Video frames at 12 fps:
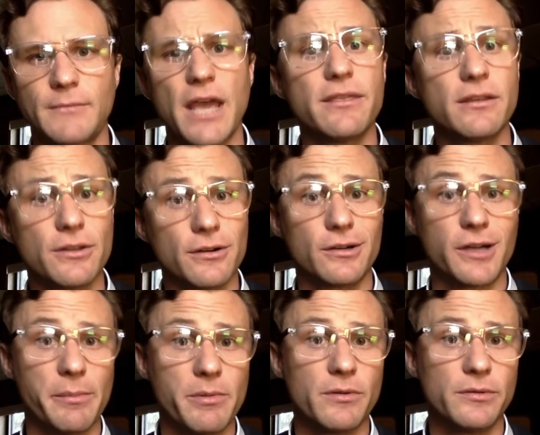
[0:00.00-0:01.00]
I think there are a
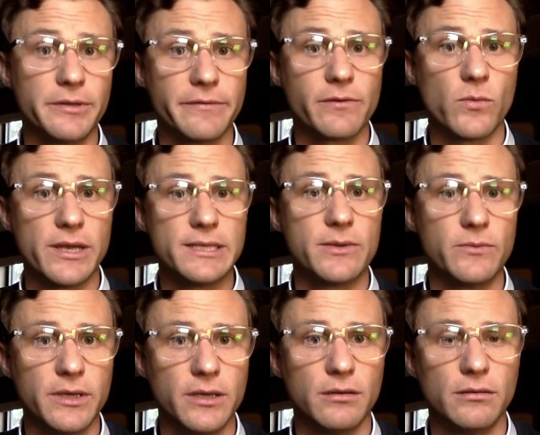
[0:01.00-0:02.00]
couple different ways that
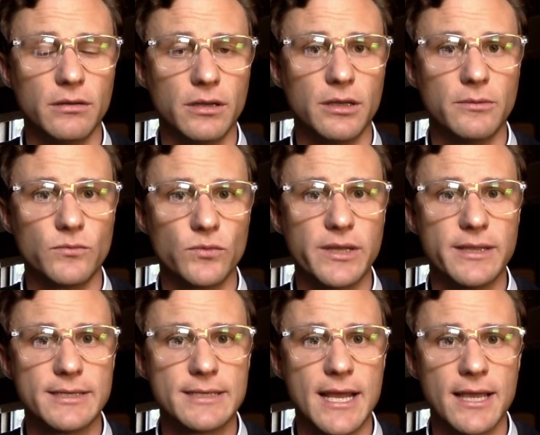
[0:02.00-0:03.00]
we can read
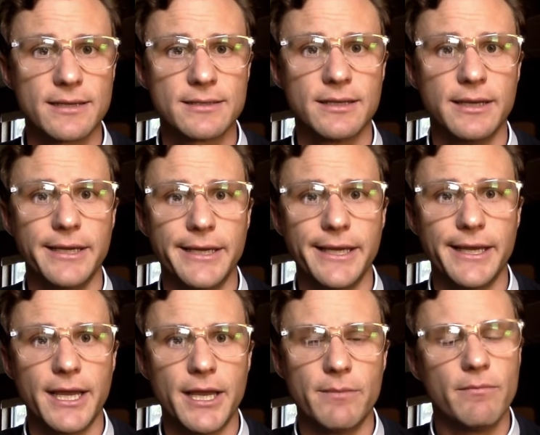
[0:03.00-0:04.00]
this text.
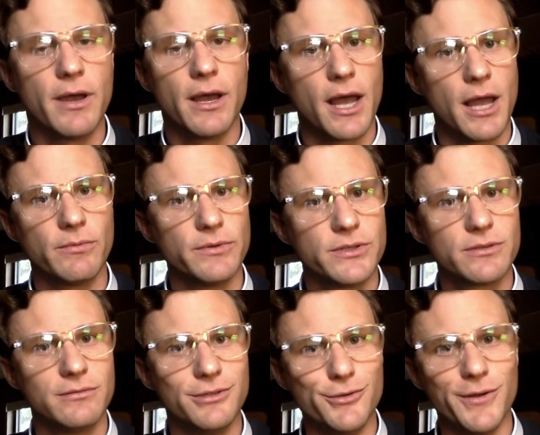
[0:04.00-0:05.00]
I was
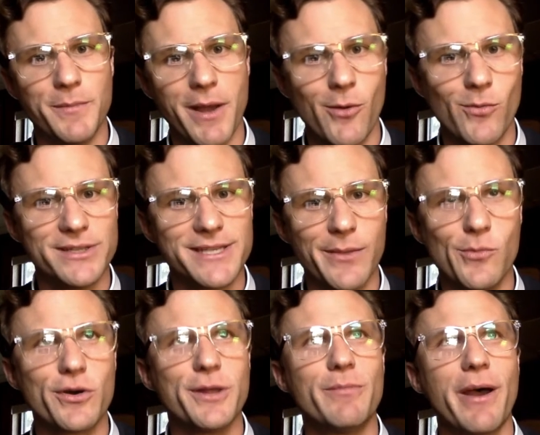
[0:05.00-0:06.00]
doing my Wednesday
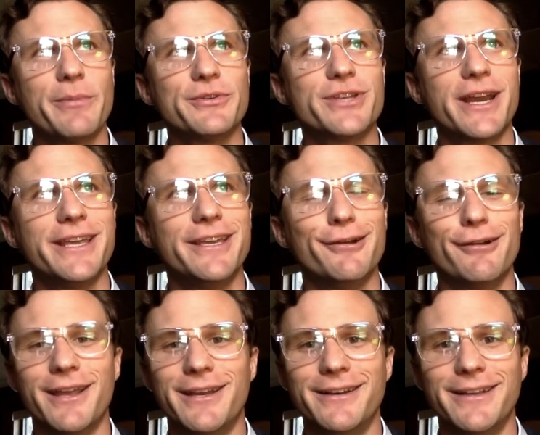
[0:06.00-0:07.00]
morning Bible study here,
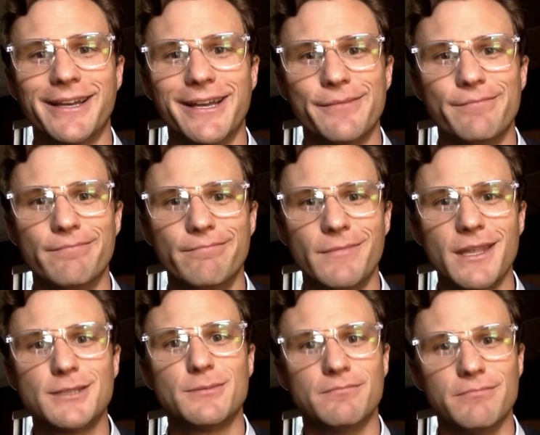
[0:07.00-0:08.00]
and
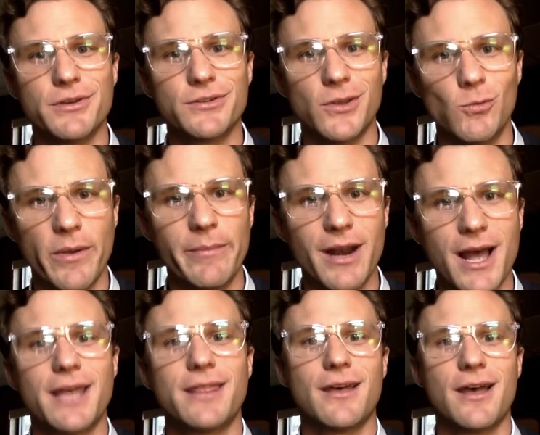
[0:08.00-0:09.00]
it's mostly women.
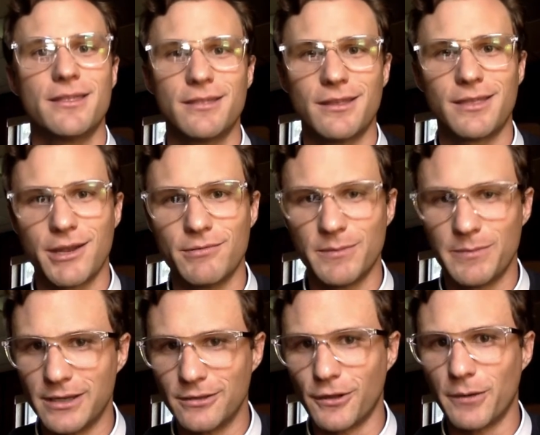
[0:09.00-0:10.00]
I thought that they would
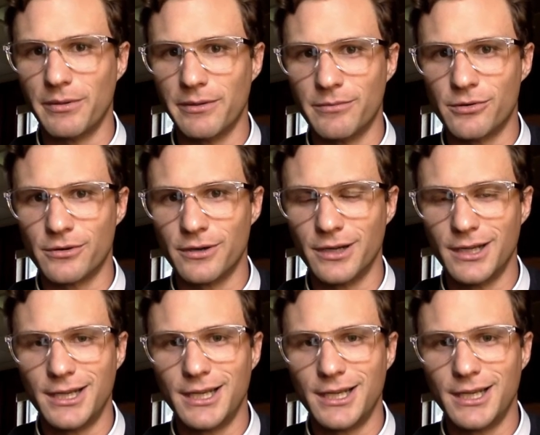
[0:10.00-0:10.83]
be a little bit more